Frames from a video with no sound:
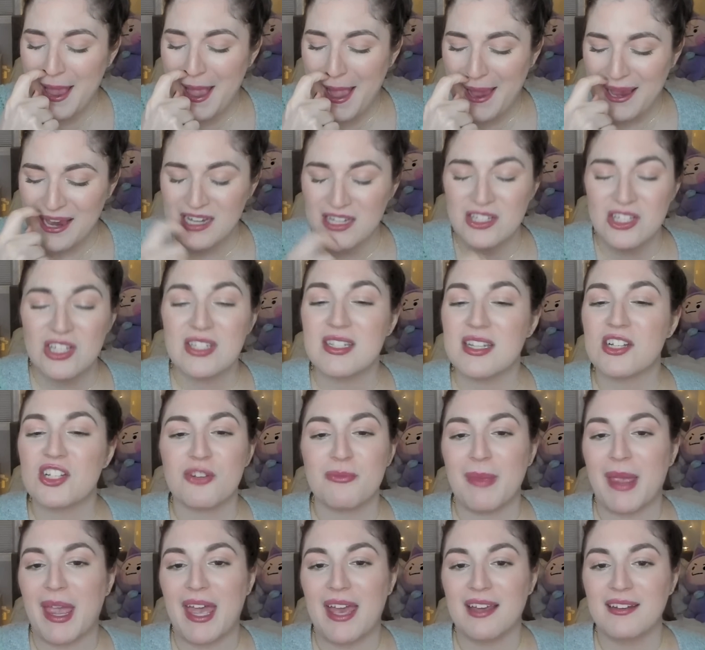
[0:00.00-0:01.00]
he's just such
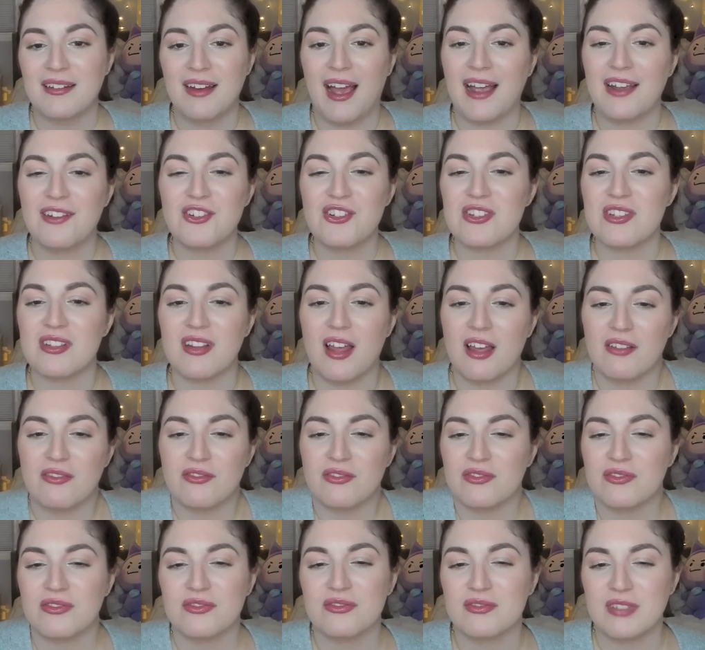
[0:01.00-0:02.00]
a man. I
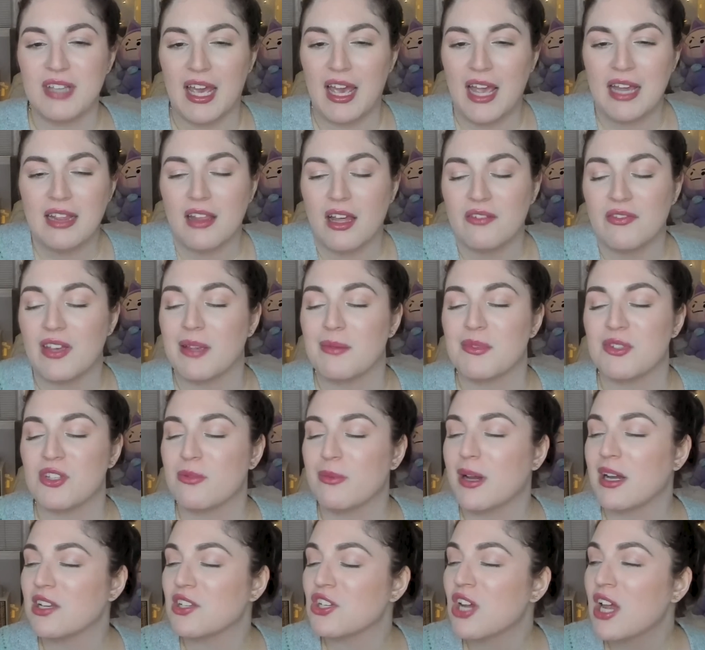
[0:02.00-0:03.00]
love him so
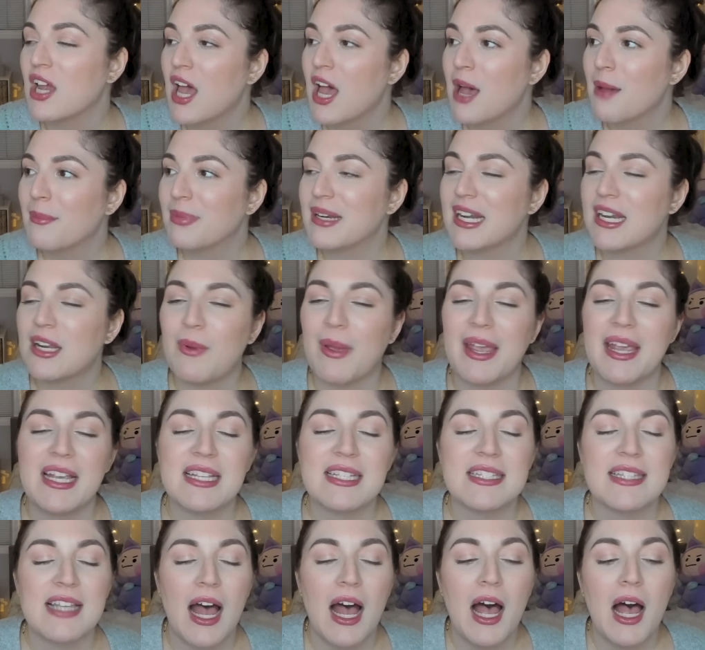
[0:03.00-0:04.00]
much. But
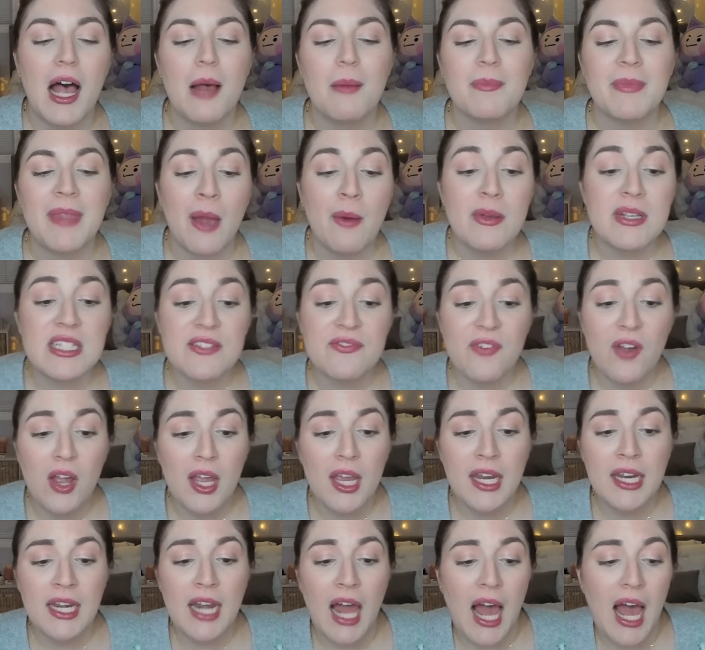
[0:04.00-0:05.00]
anyways, that was
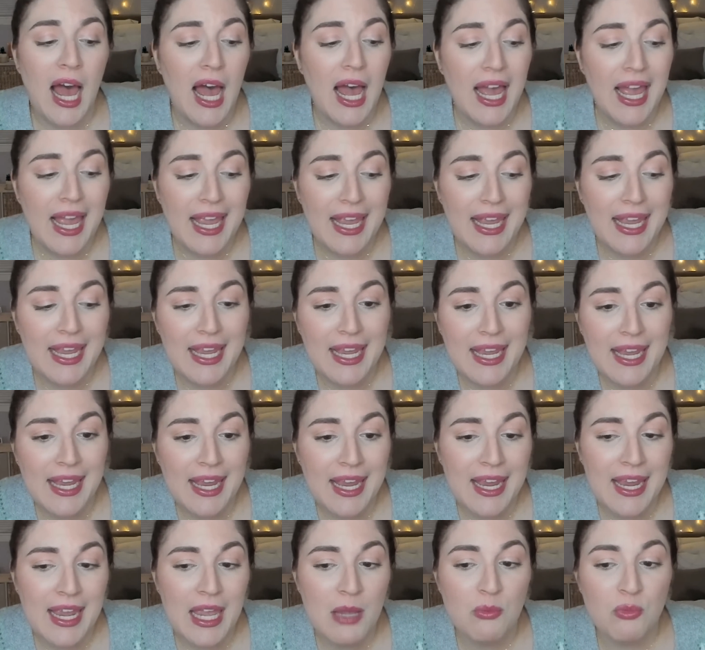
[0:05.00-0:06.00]
fun. I
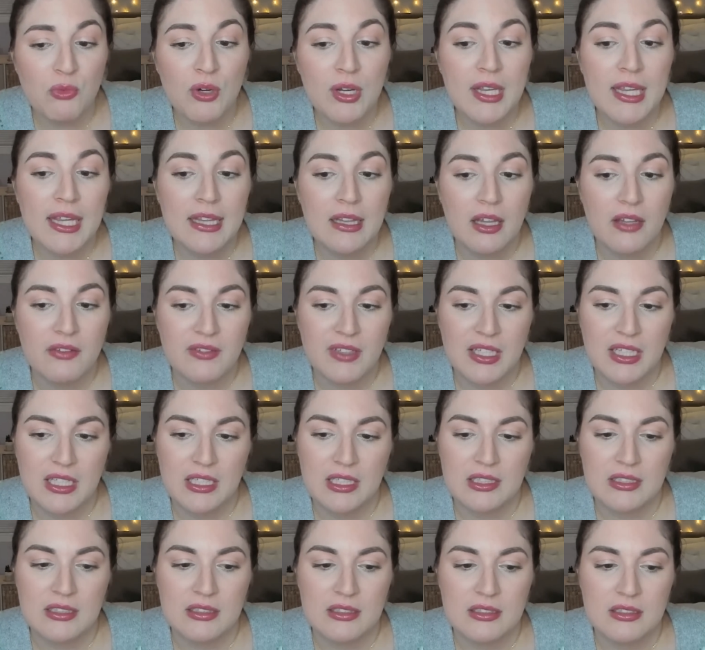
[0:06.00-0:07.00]
am really
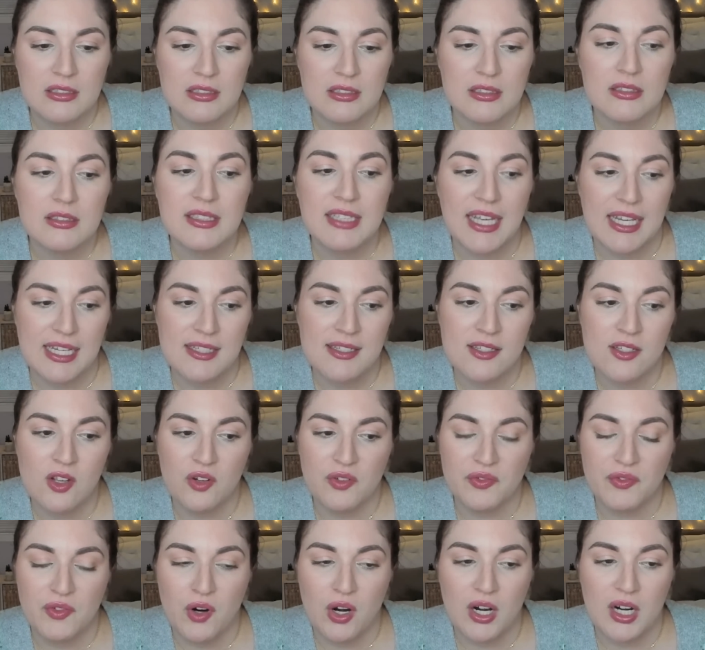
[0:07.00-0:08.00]
loving this so
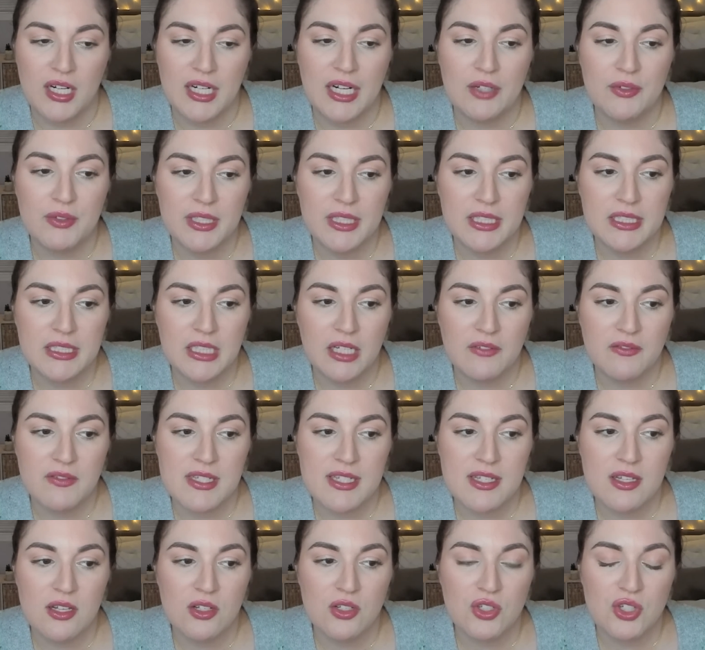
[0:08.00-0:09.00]
far. I really love
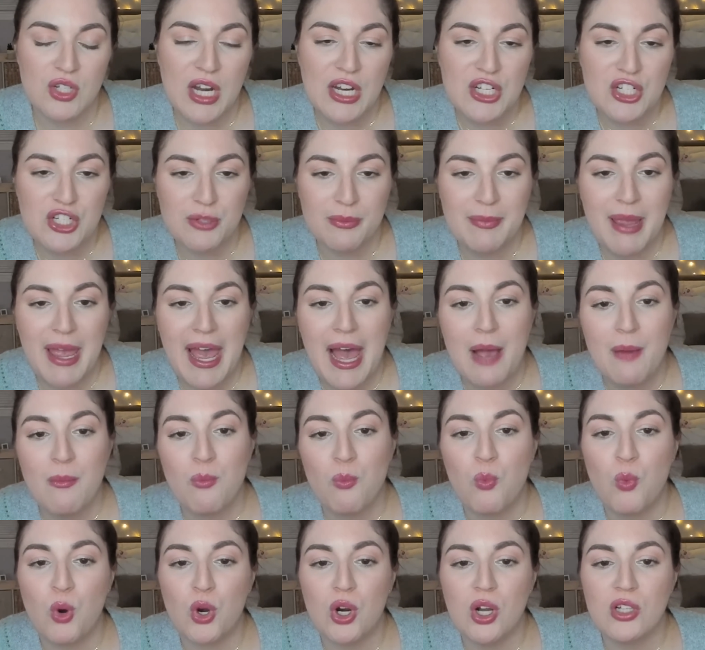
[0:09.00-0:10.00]
this little treasure map
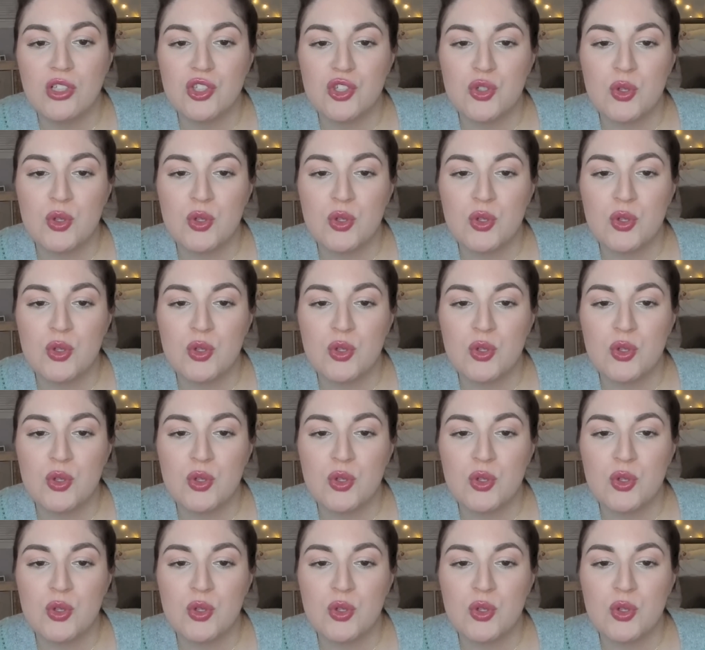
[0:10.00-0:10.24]
world,